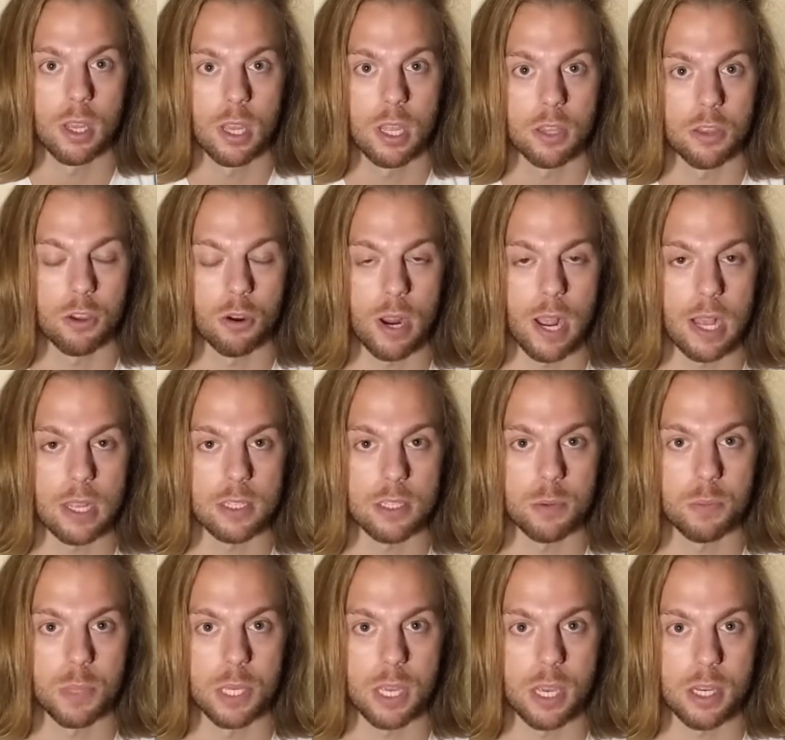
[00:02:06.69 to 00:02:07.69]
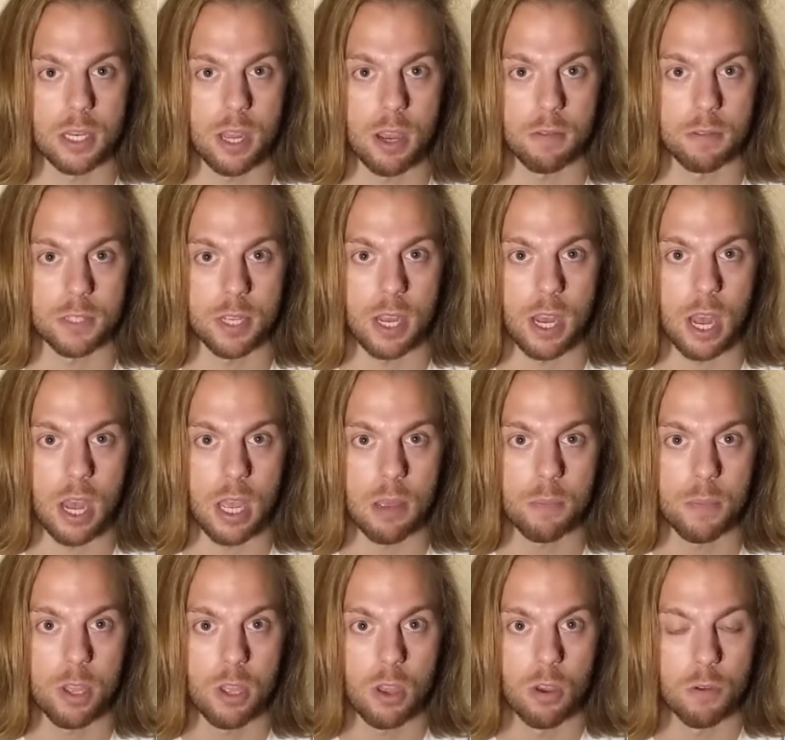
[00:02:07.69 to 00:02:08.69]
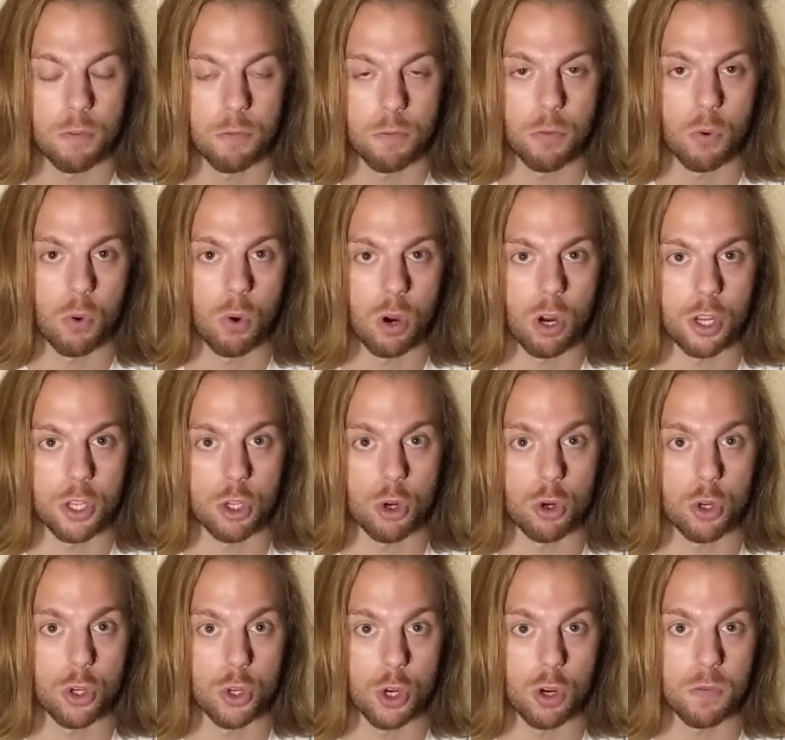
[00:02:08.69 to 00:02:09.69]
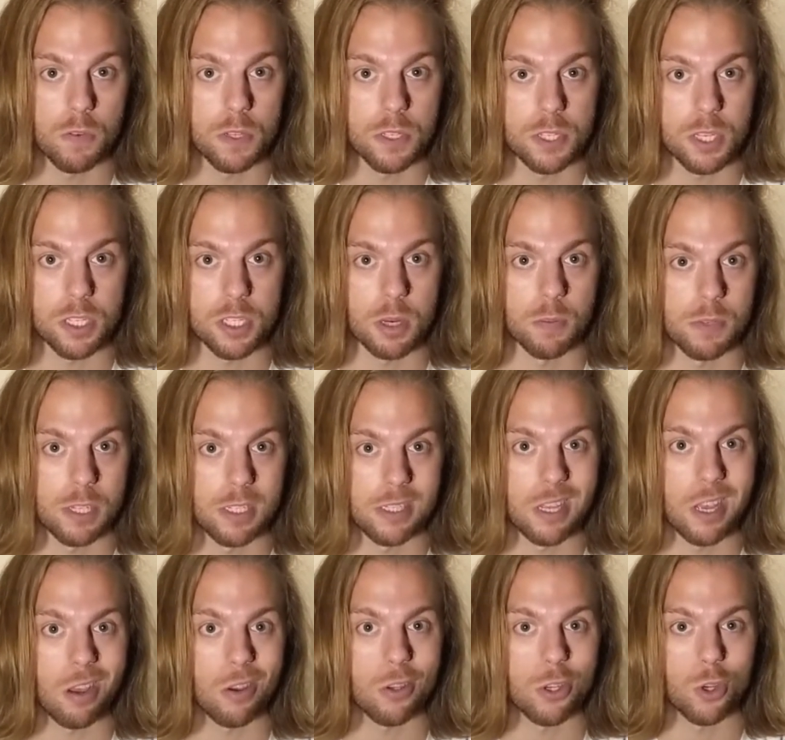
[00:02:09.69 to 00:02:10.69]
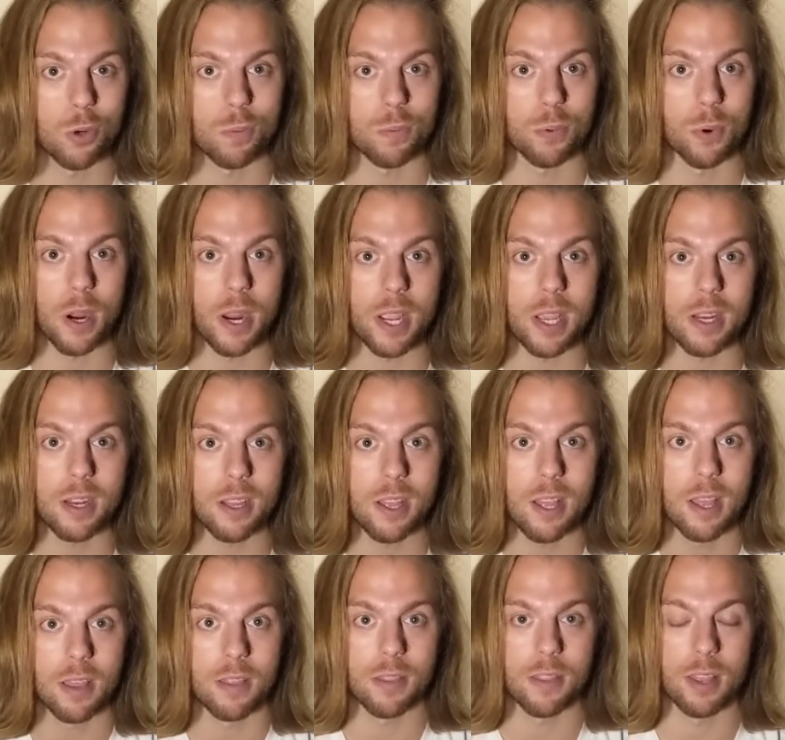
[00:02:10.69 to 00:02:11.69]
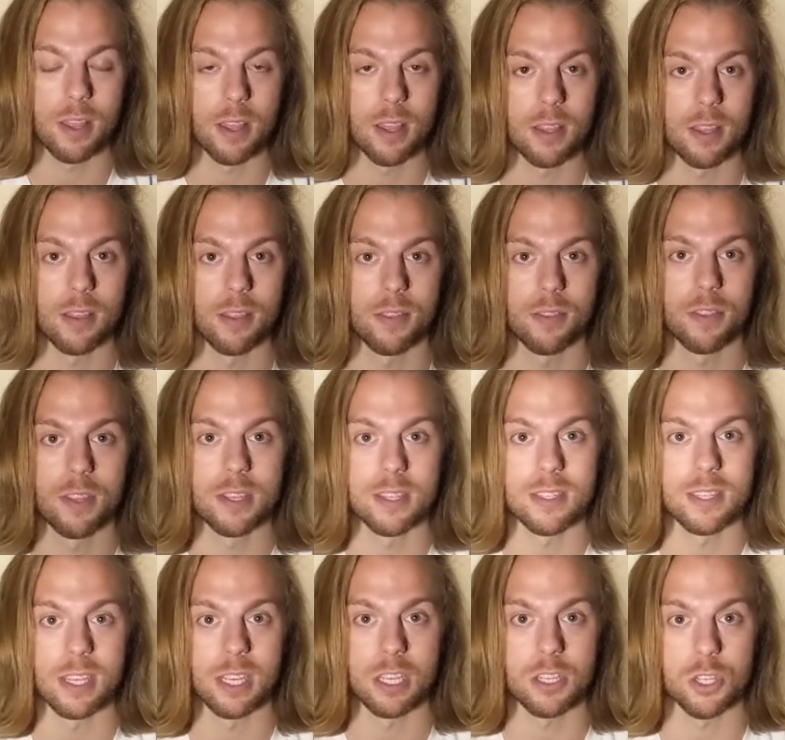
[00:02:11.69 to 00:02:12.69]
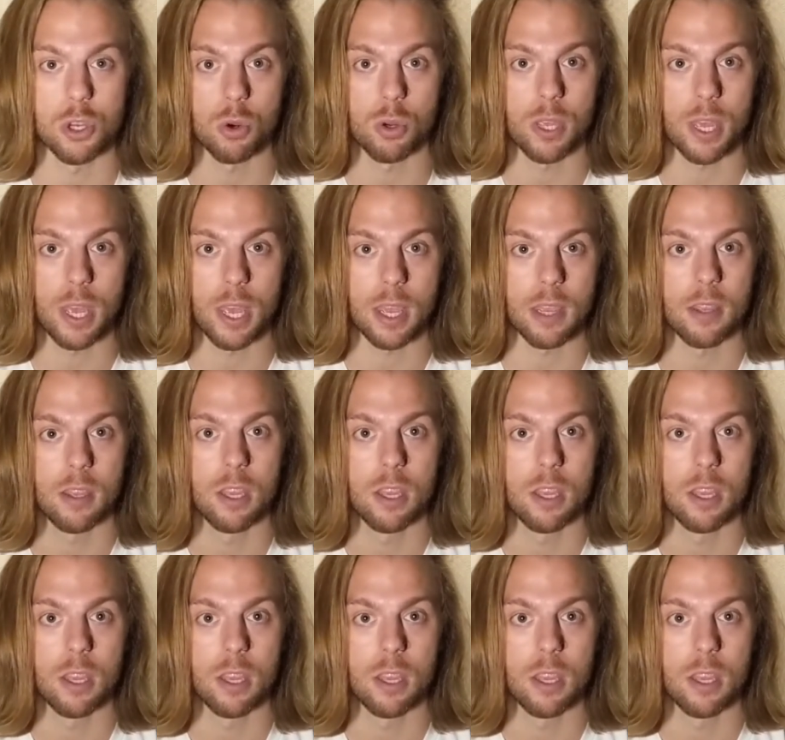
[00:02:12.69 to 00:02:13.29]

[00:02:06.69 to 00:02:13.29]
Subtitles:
there has to be enough time for your nervous system to tell your brain that this thing is okay.